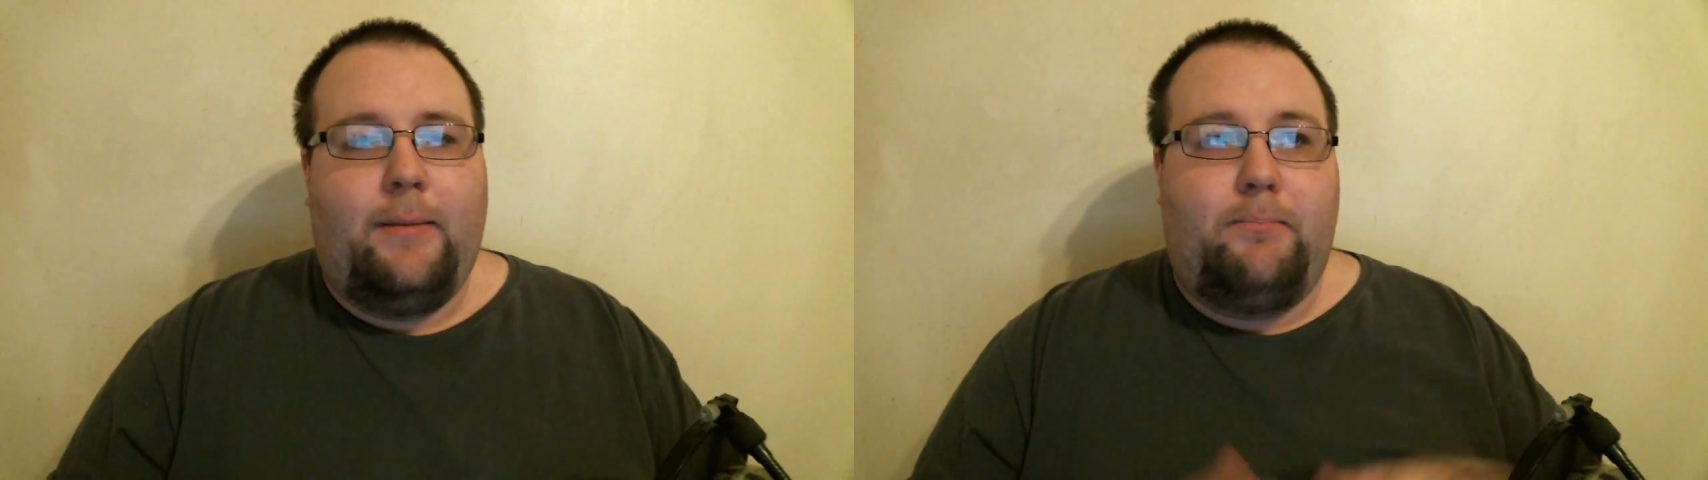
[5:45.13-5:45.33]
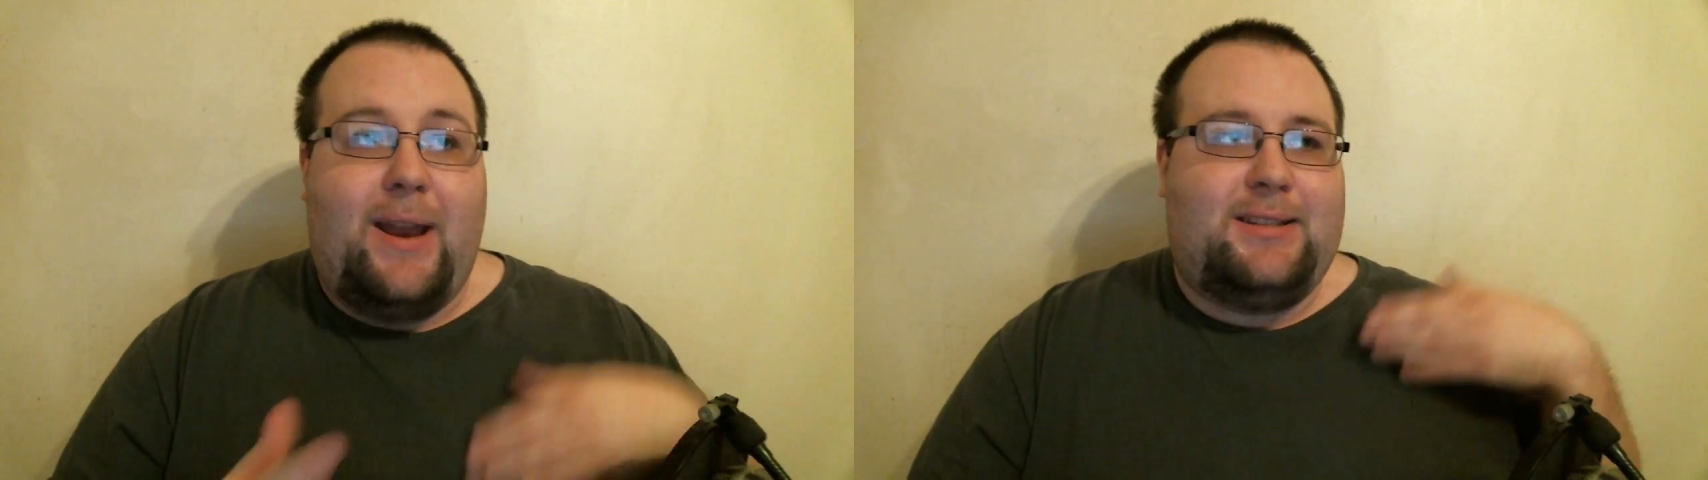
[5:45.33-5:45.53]

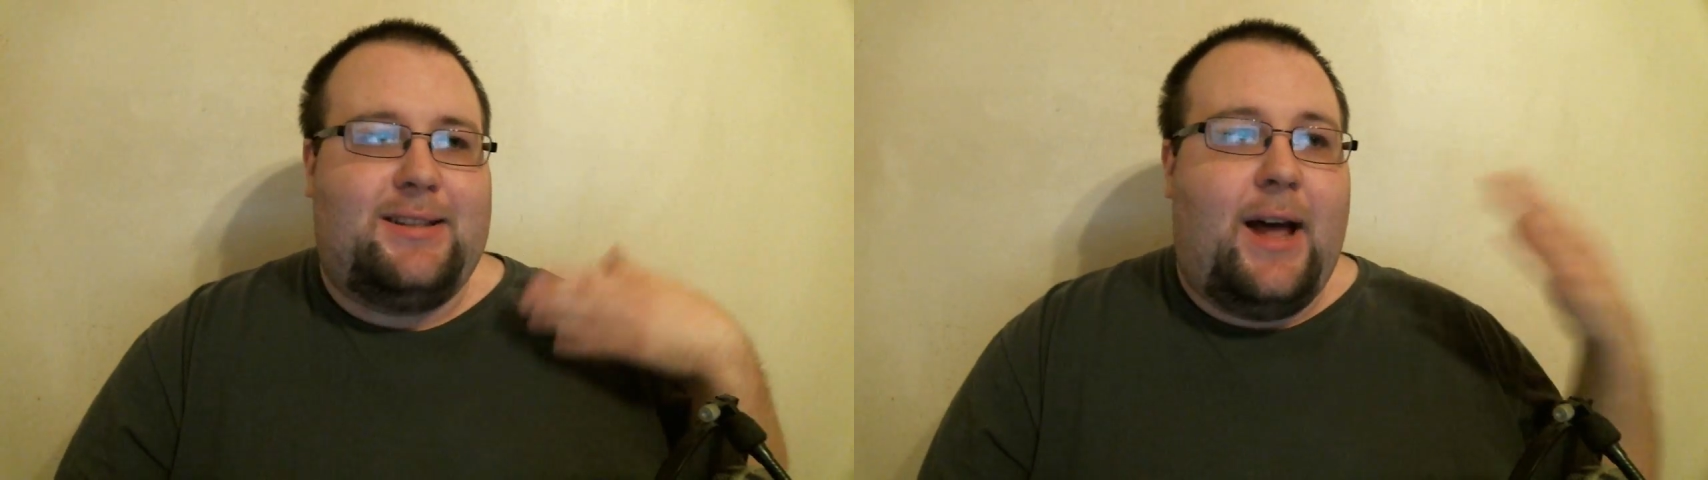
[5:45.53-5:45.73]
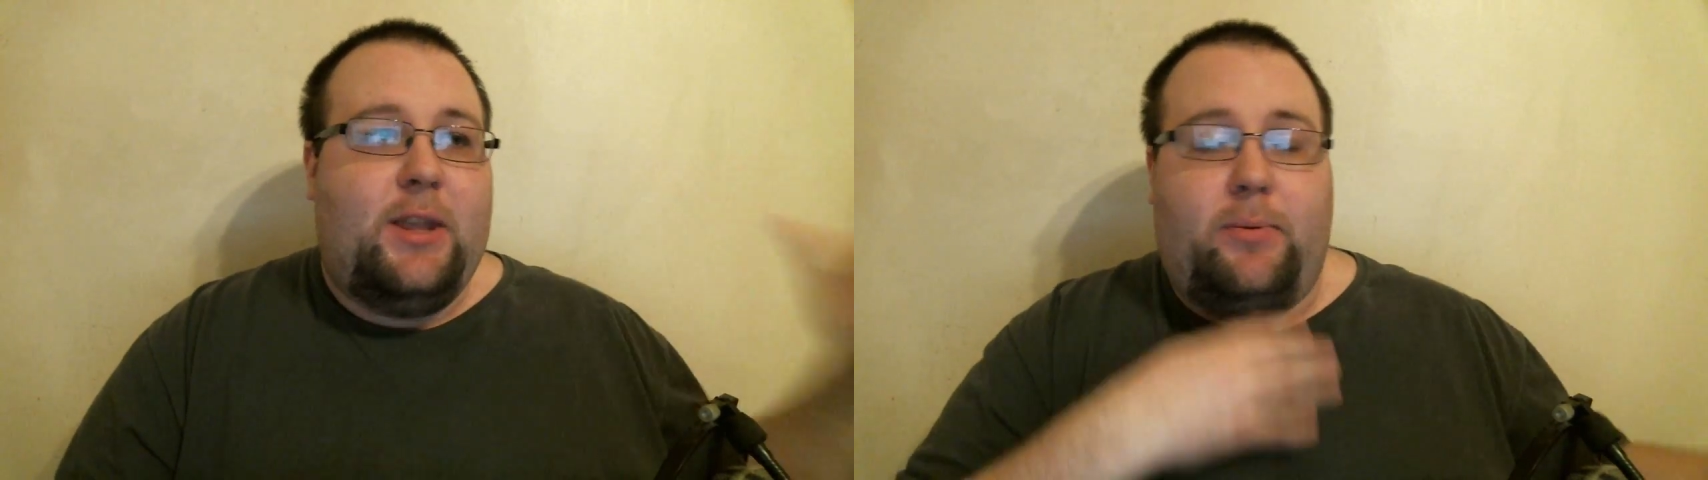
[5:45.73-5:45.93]
based
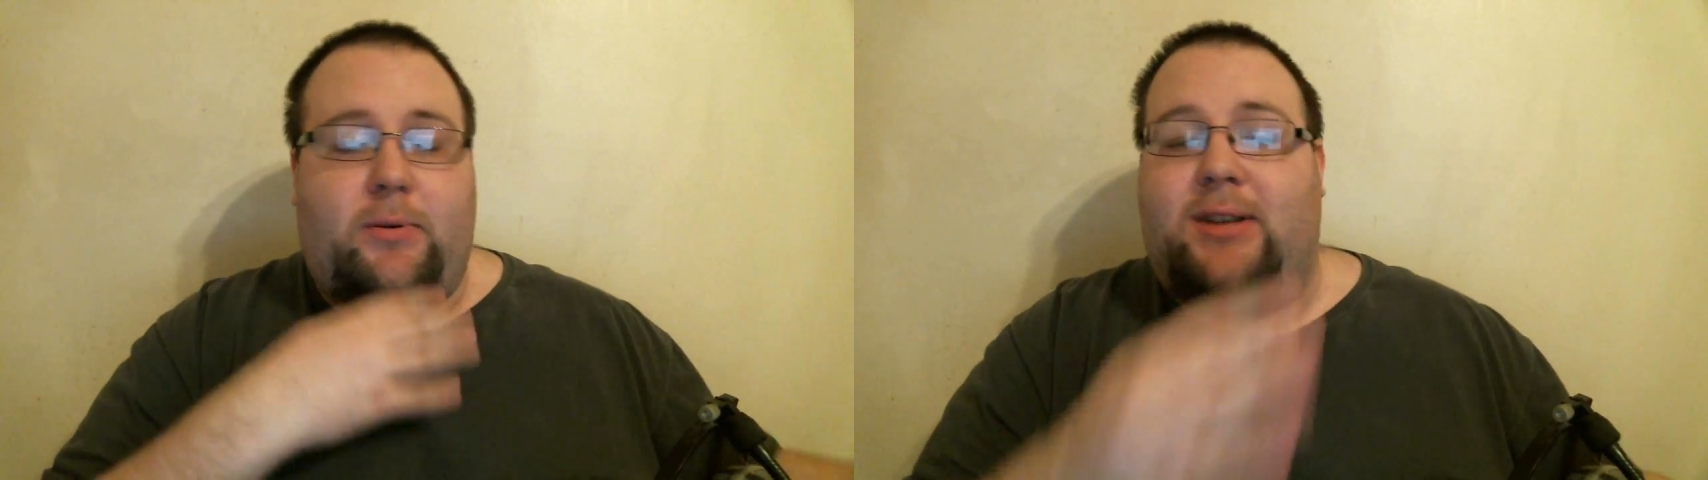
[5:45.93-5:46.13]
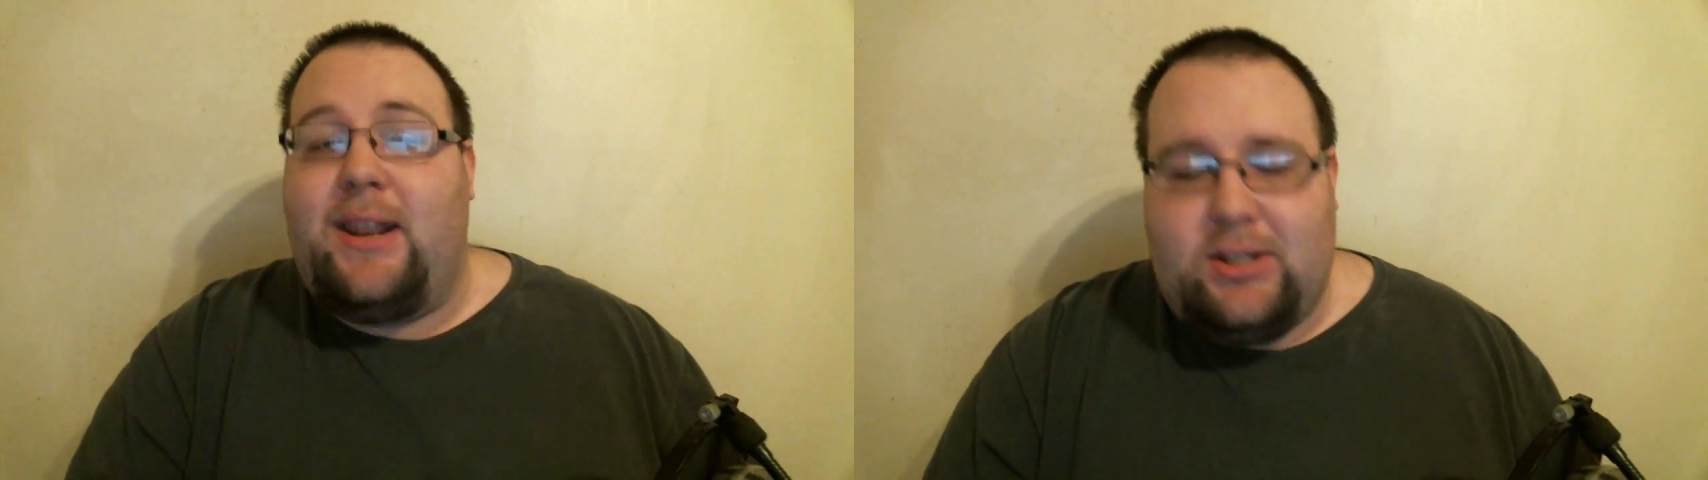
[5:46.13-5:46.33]
on the
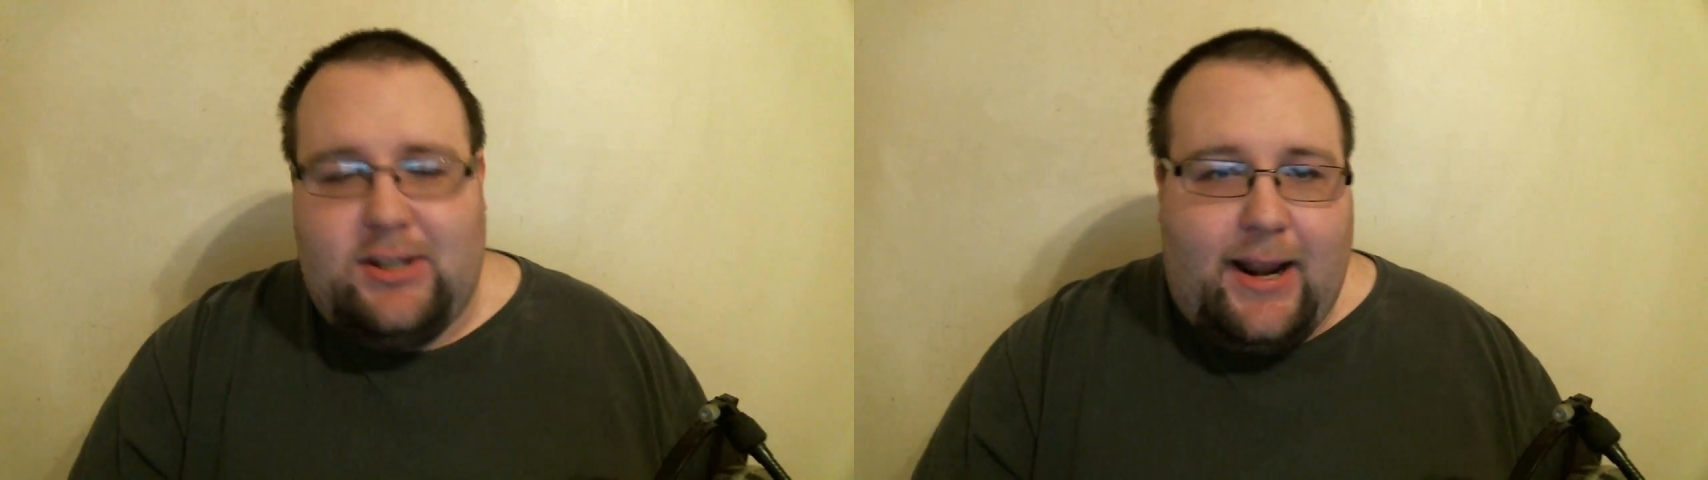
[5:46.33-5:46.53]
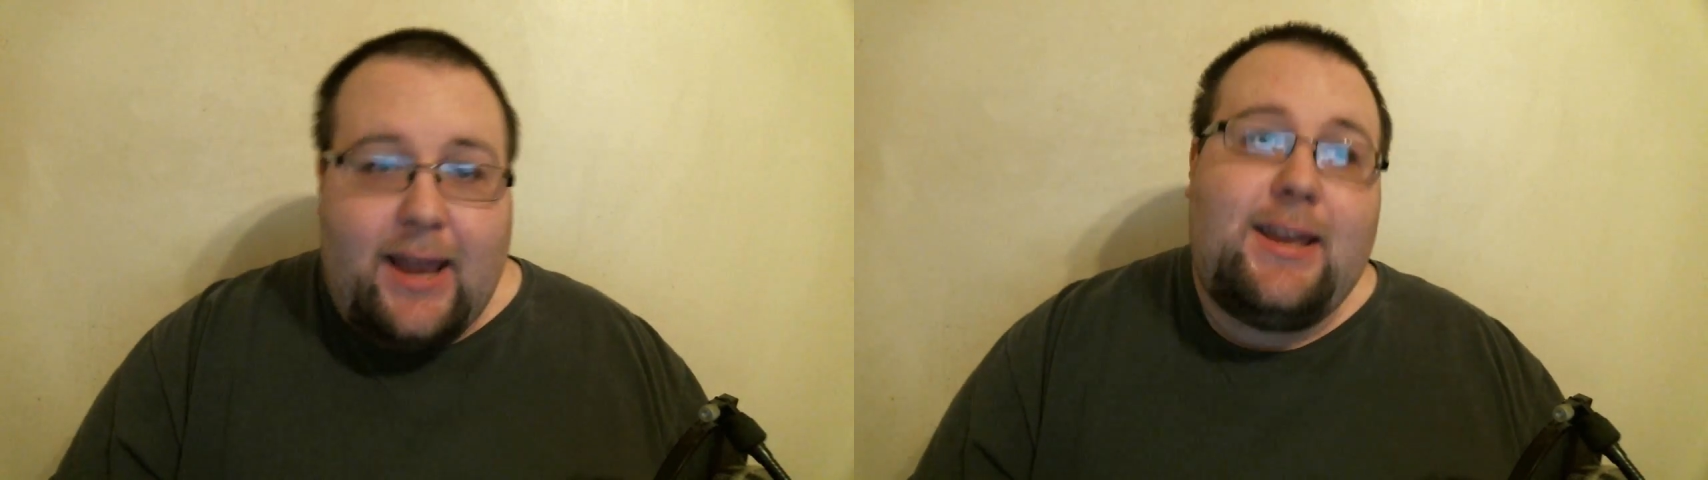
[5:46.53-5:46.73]
percentage
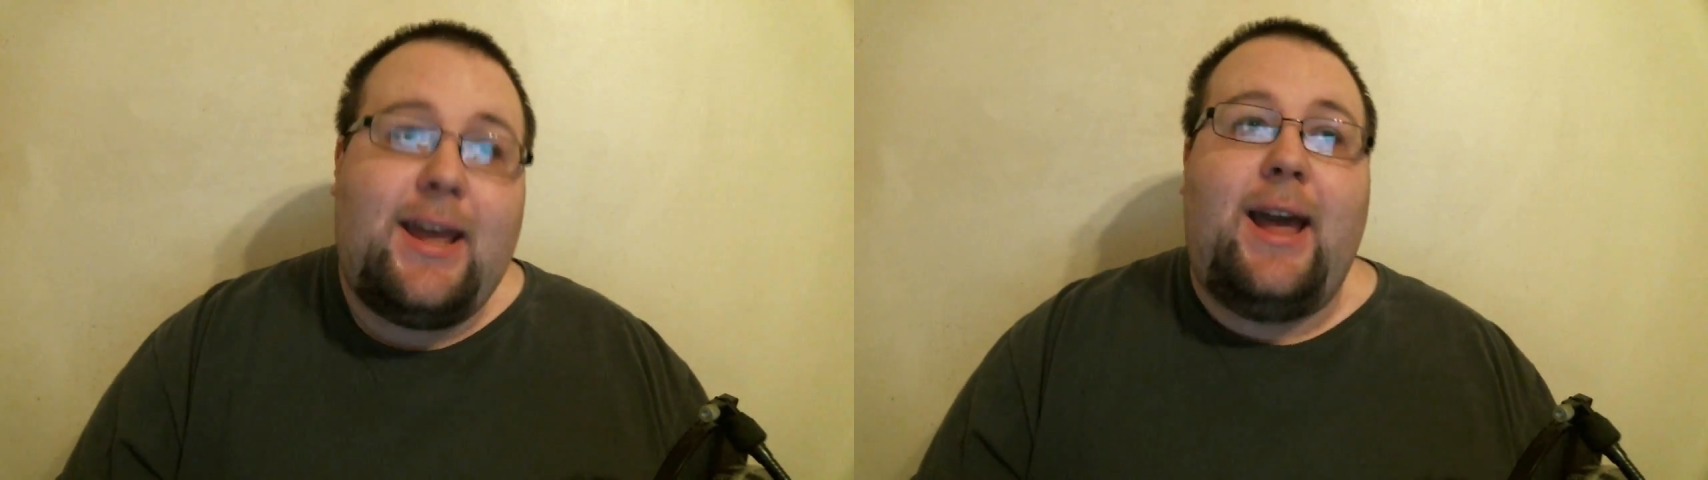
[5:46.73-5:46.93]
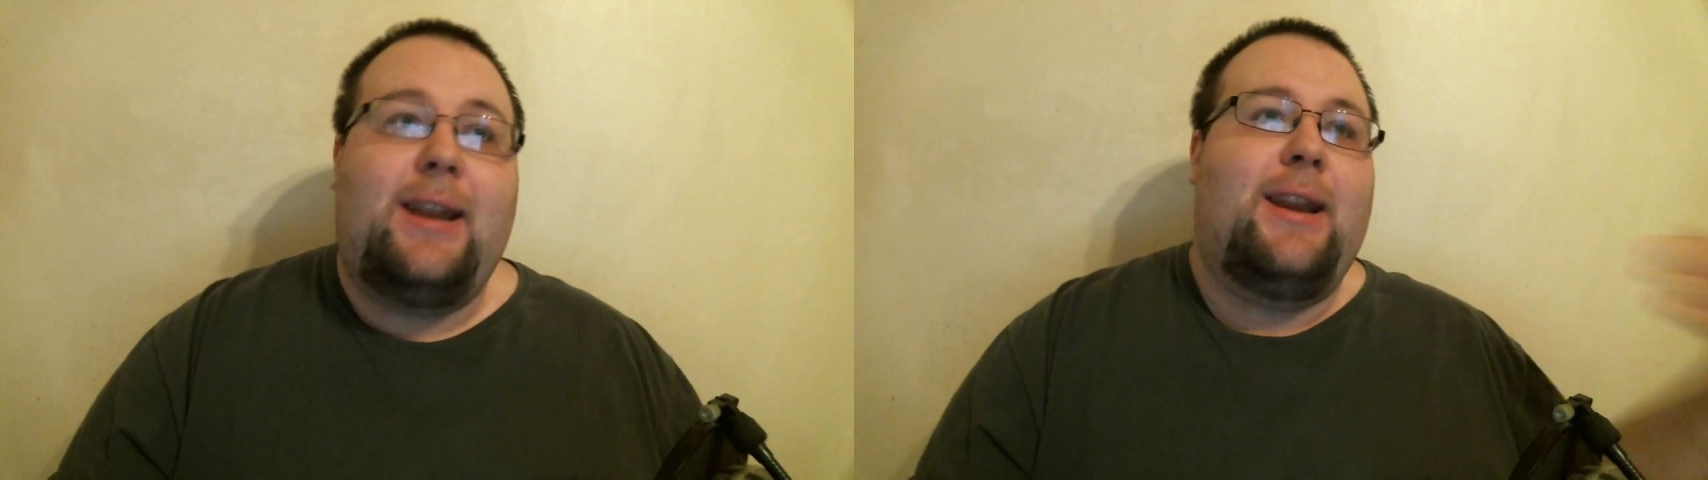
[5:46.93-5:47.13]
that I get